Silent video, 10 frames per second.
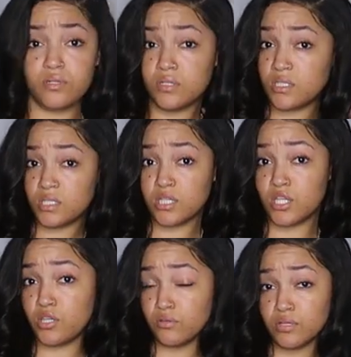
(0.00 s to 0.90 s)
and it's just a
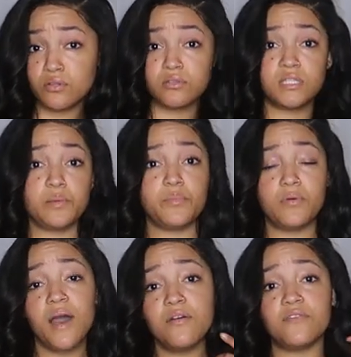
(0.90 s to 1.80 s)
cute little
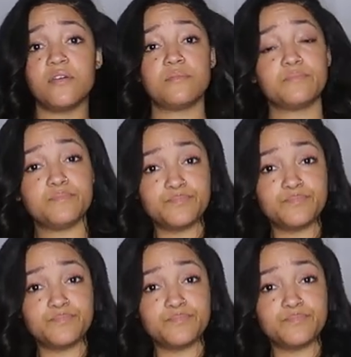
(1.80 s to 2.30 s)
simple outfit.